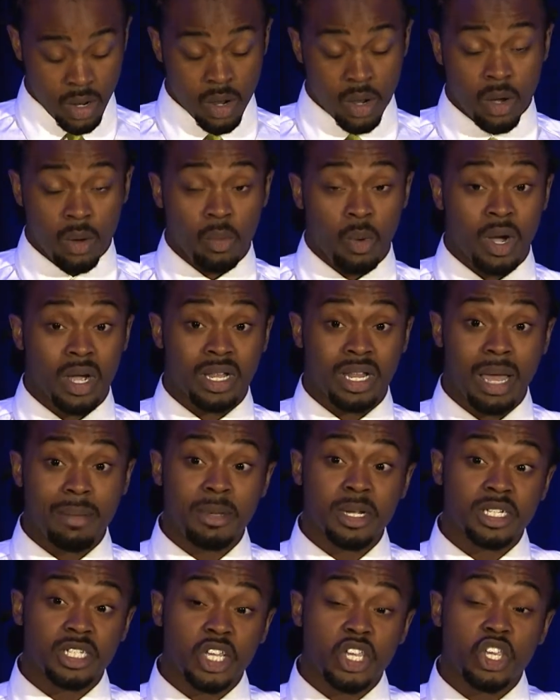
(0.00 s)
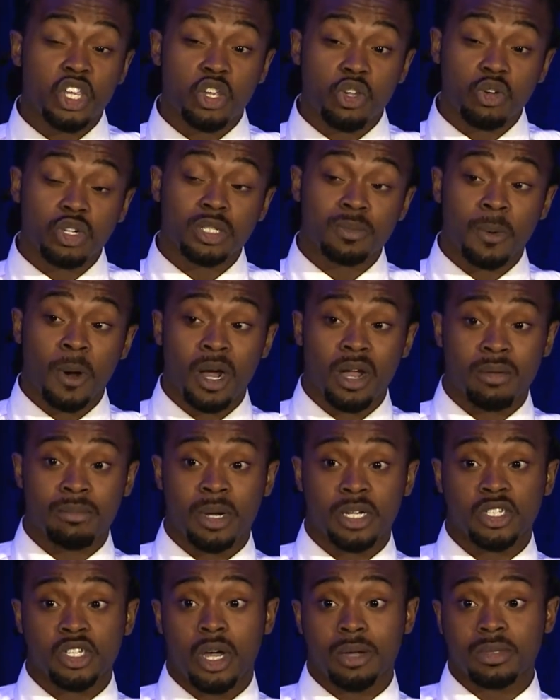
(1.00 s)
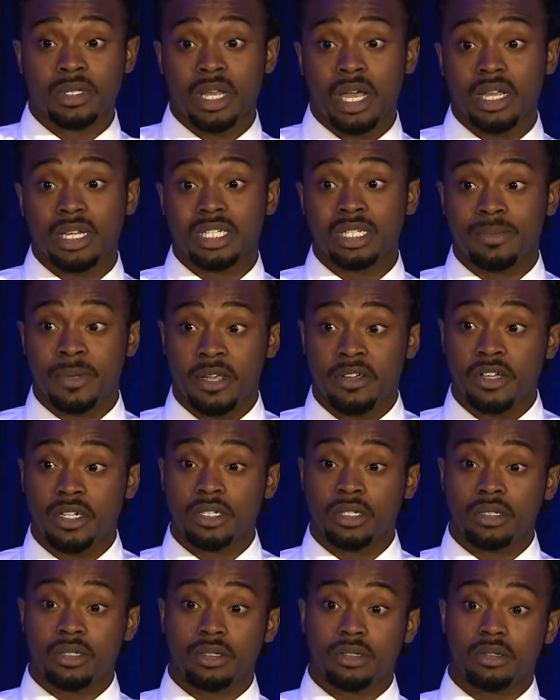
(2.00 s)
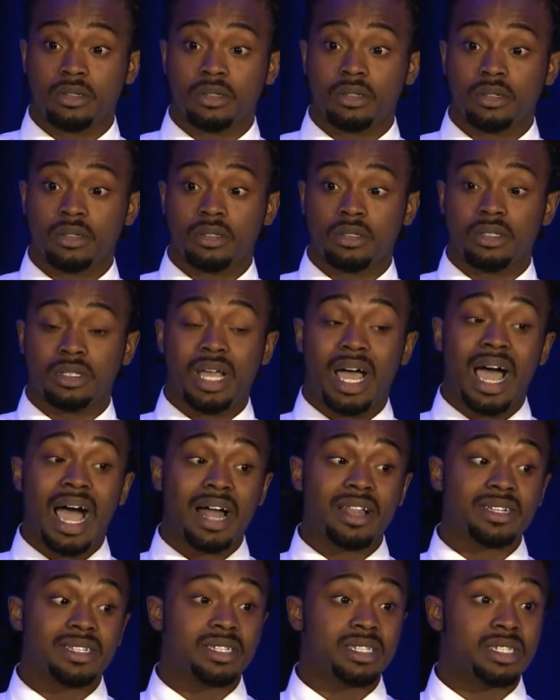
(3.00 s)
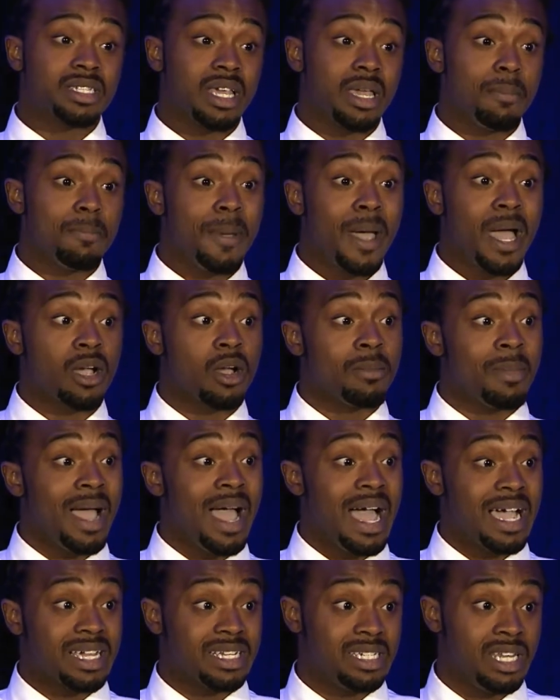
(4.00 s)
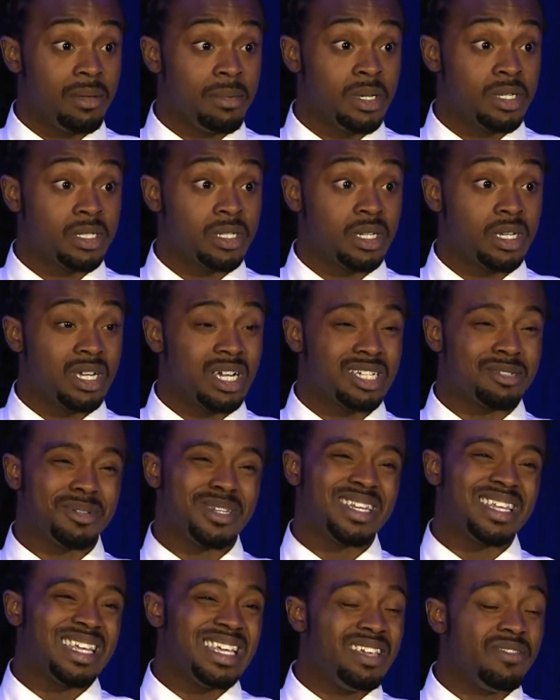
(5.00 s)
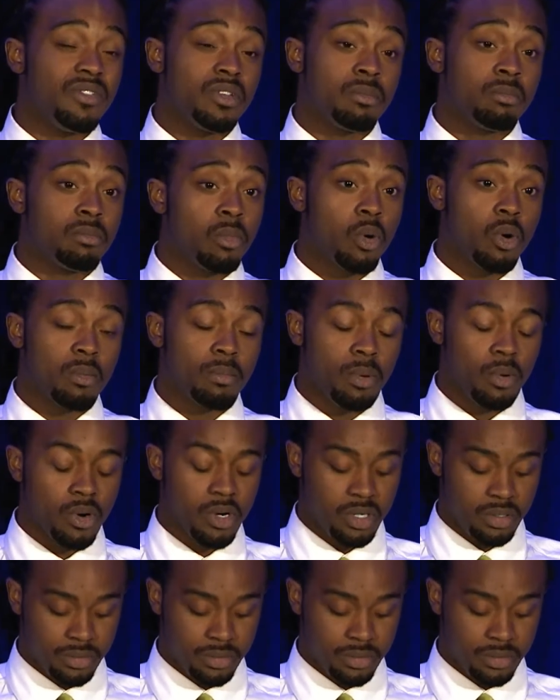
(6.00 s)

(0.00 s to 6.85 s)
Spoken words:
While climbing is a huge part of my Thompson Island experience, the island's impact on my academics has been even more important.